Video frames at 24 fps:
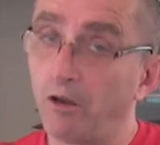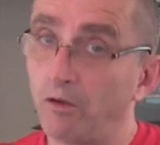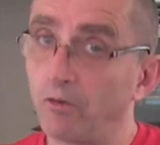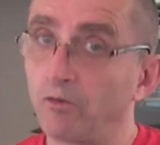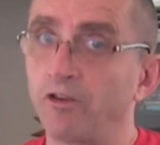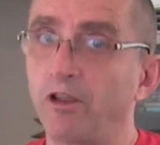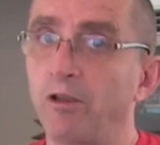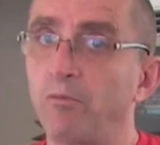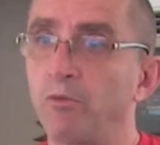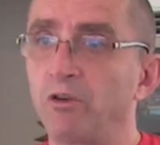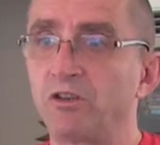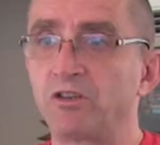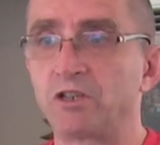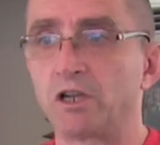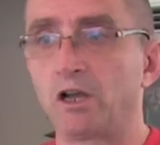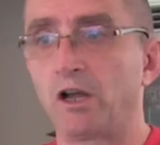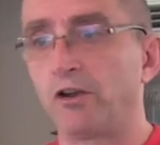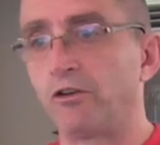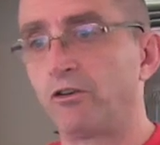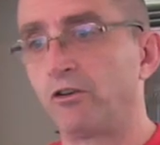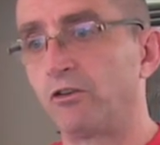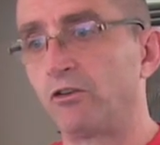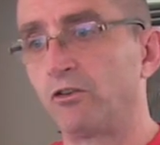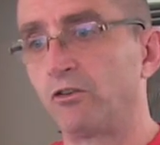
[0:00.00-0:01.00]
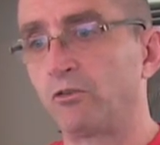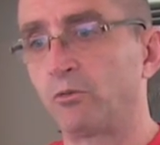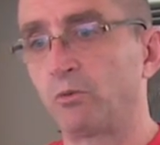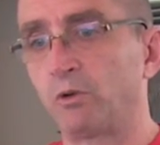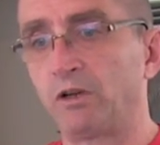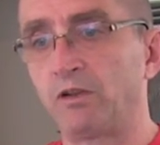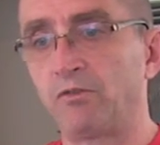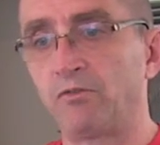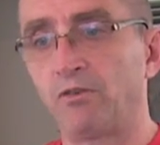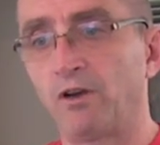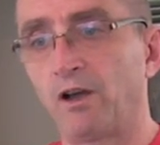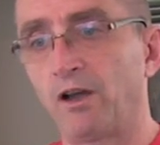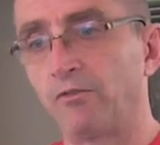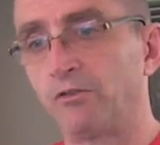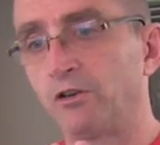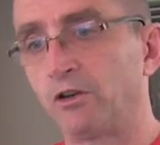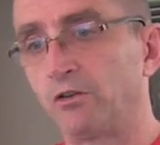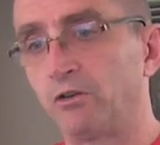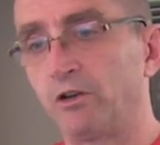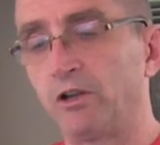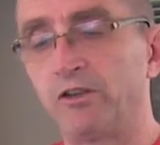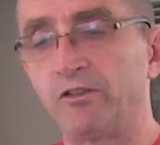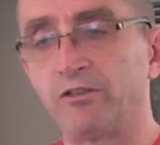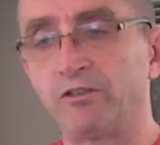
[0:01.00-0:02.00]
low temperature, one hundred twenty-five
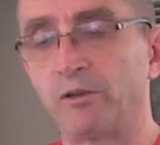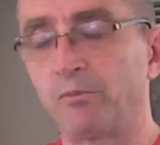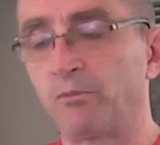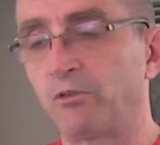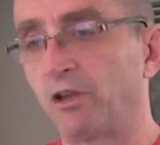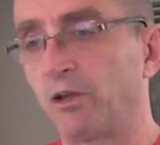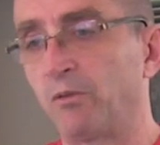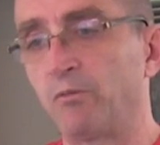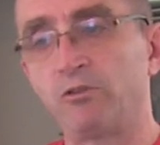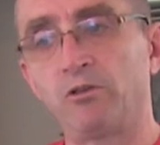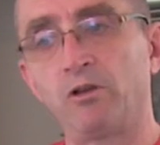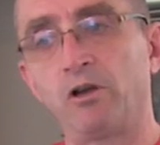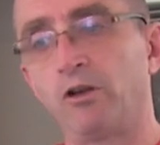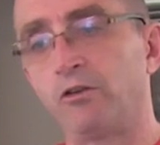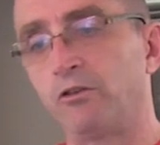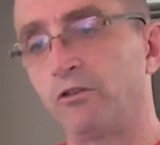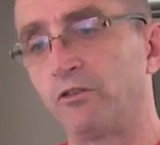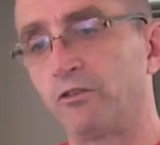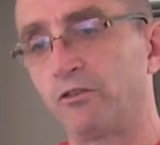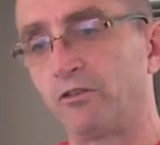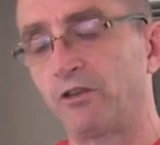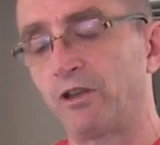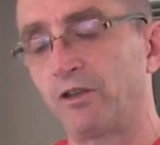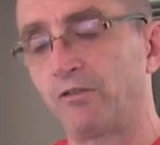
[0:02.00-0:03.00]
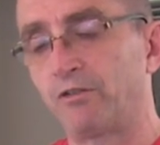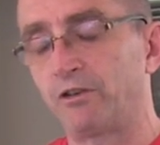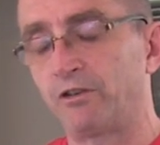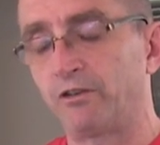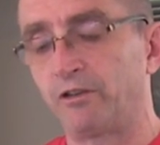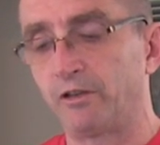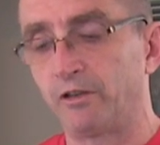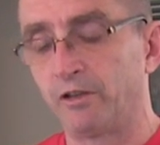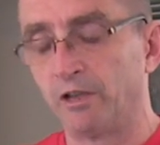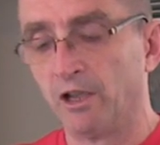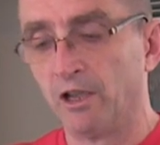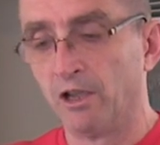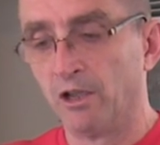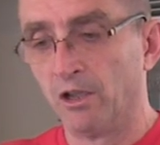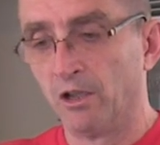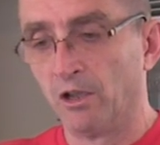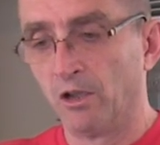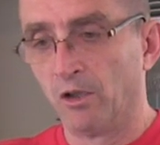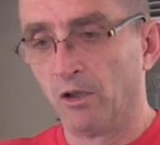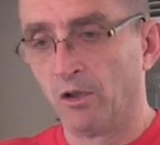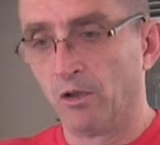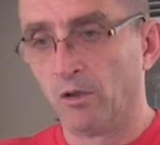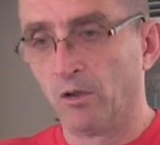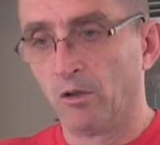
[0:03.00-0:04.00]
degrees, sometimes one hundred seventy.
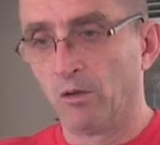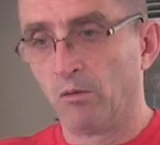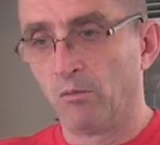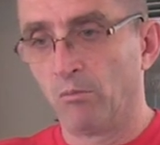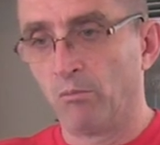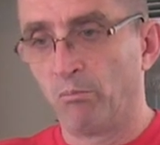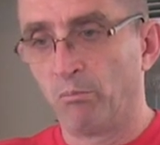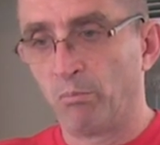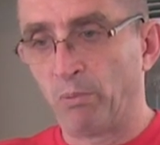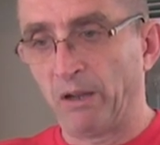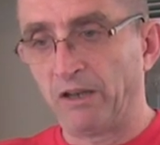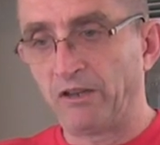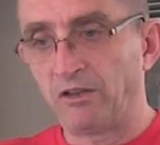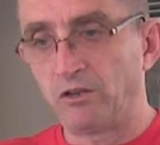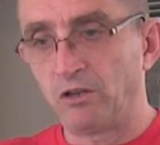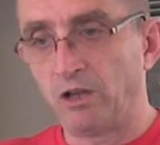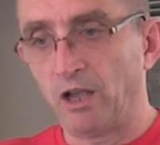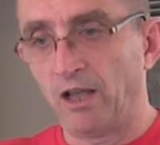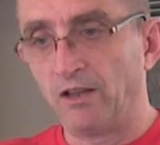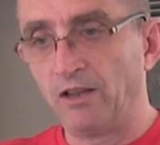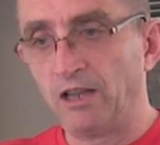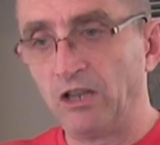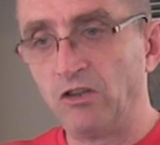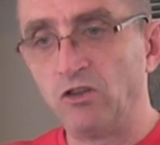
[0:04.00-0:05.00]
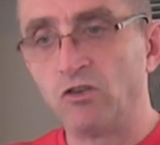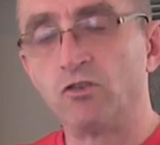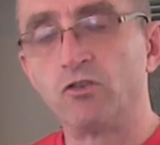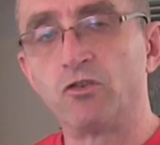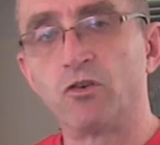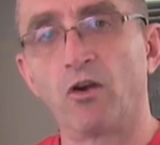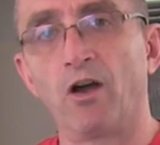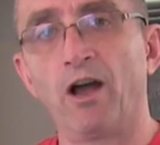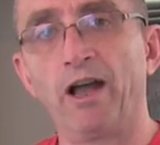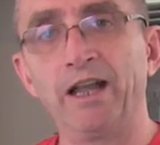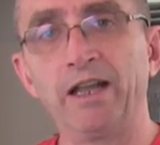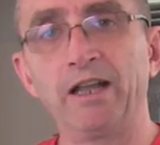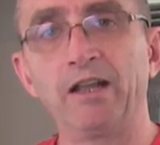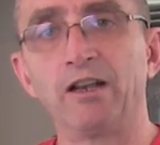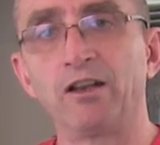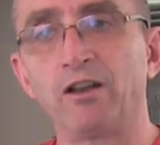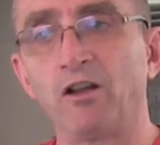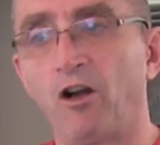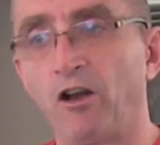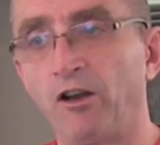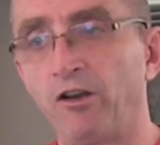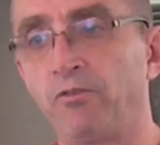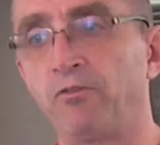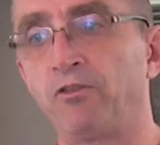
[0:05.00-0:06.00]
But, and then you're drying it,
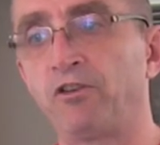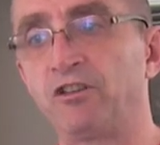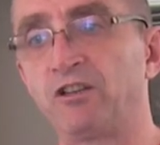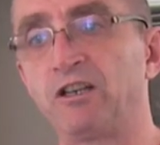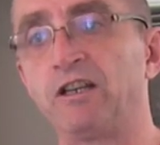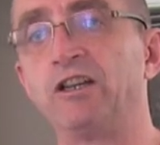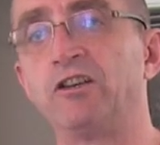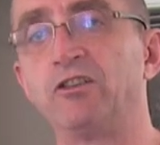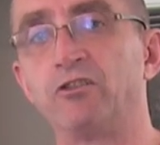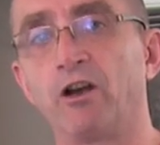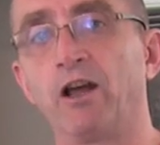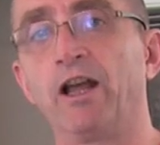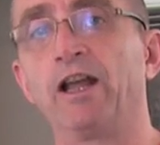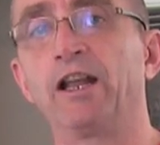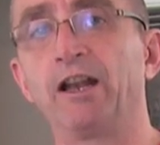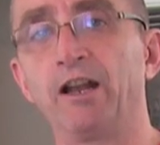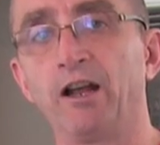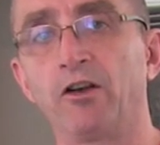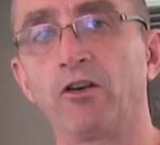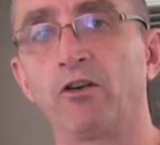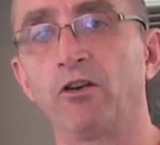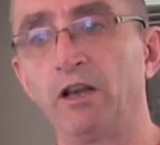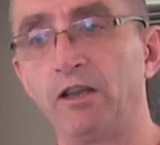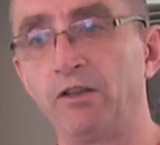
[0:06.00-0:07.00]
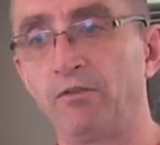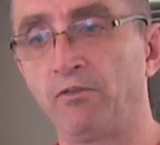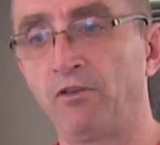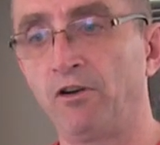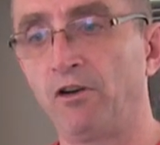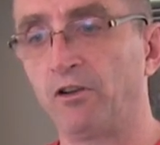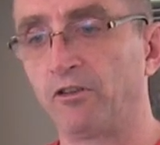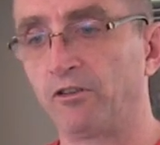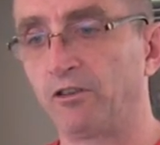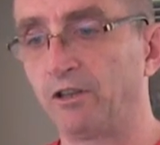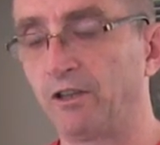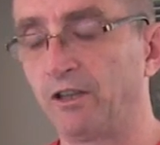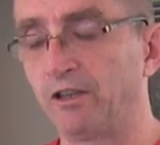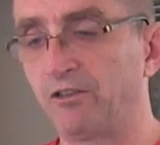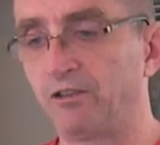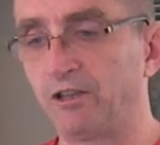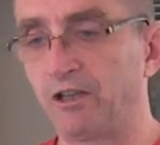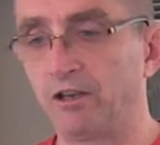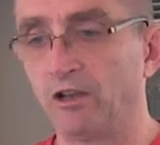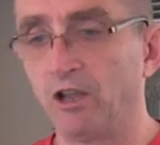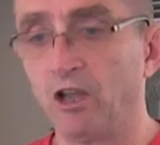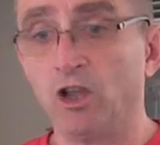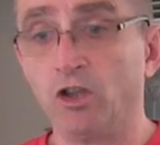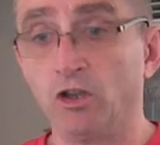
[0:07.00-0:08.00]
artificially drying it out really fast. And they
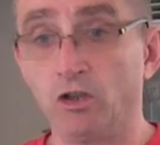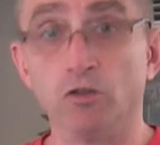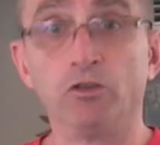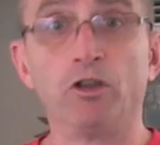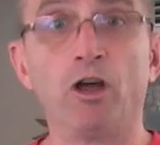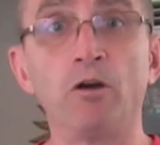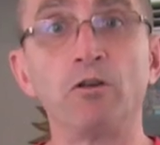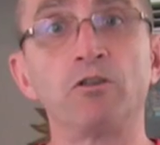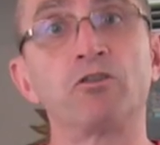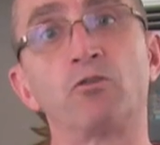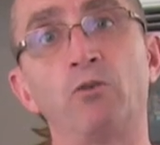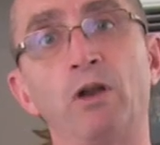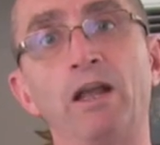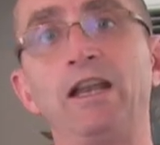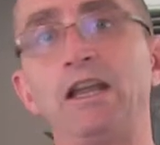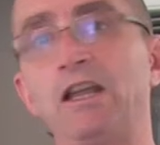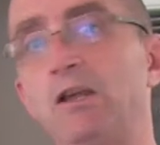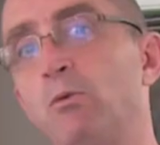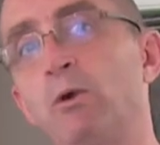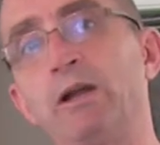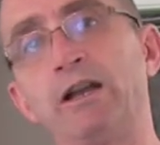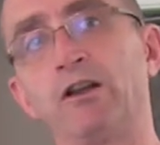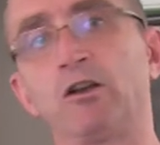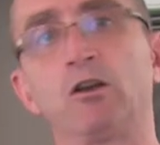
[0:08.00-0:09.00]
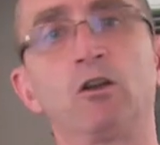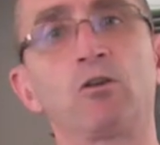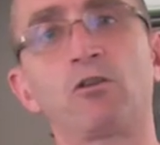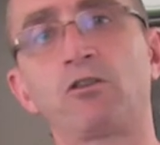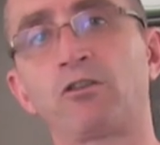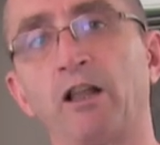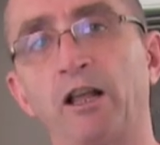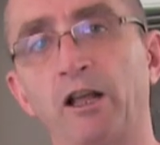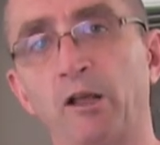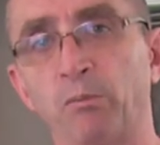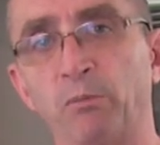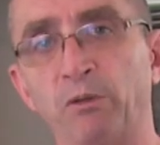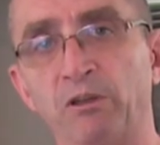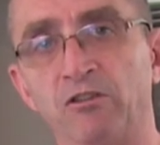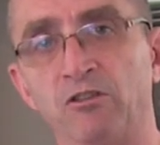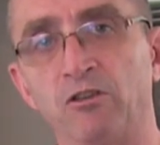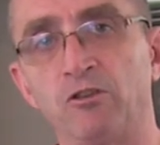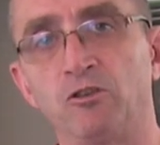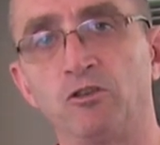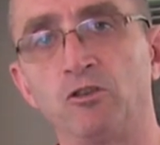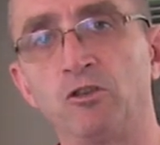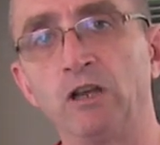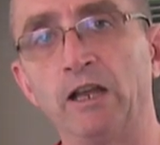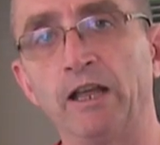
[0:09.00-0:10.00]
said, you'll know it's ready when it looks like a piece
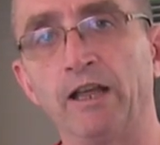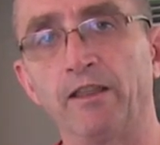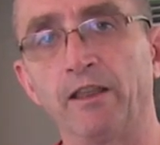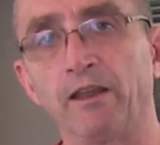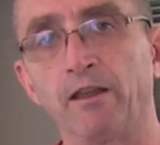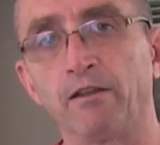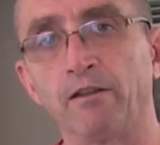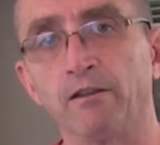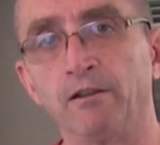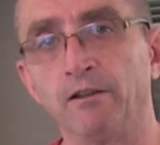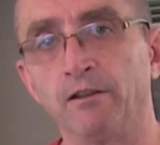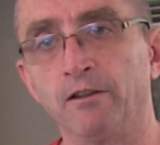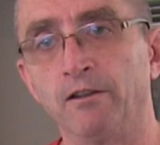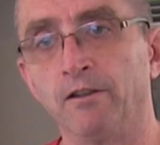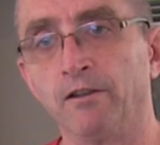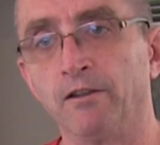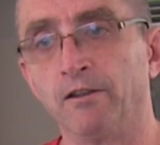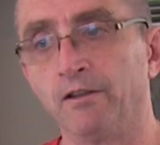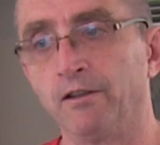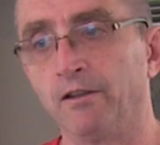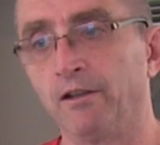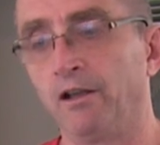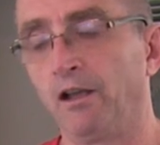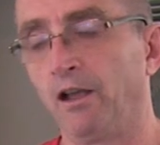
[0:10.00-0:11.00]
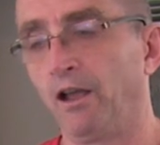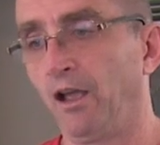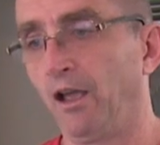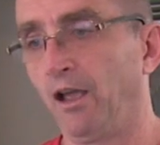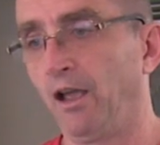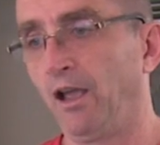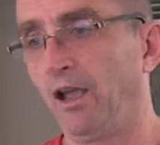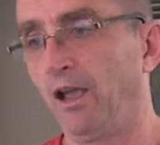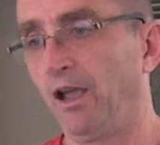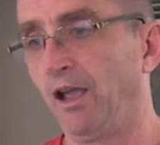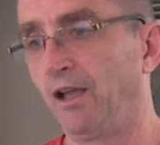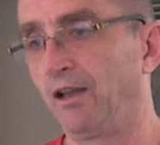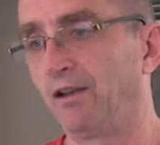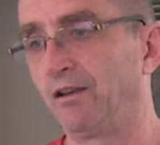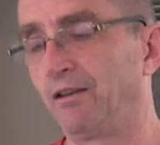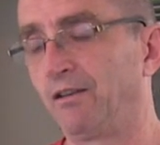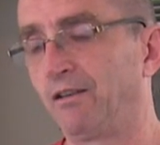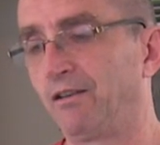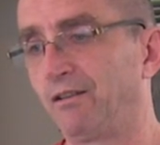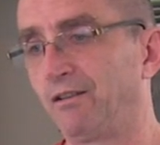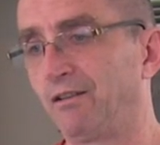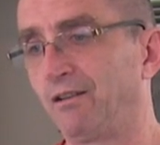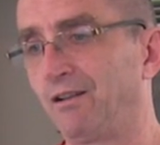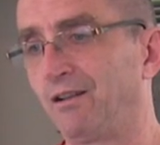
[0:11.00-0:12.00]
of shoe leather.
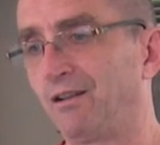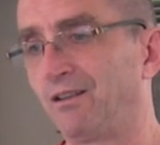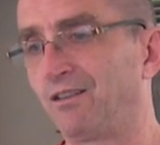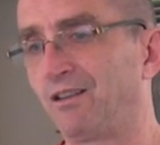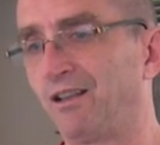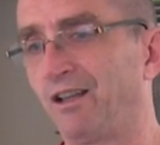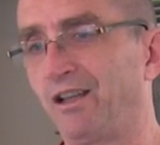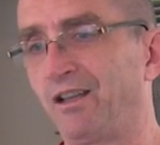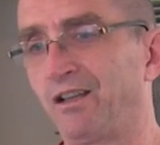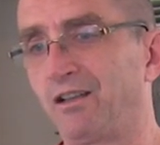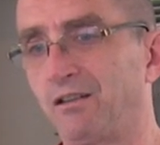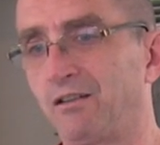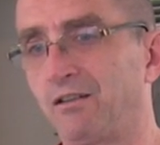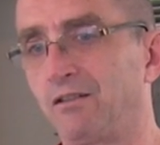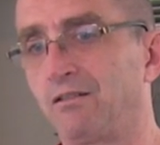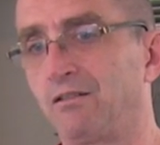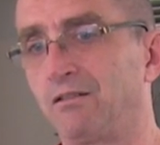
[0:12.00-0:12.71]
And it's like,